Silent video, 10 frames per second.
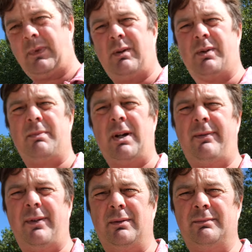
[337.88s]
was my
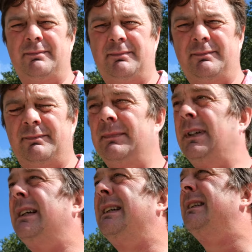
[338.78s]
phone.
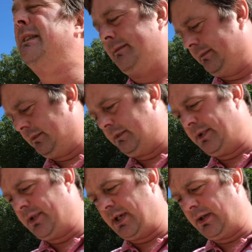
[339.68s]
I'm
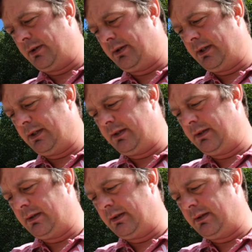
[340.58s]
sticking on there.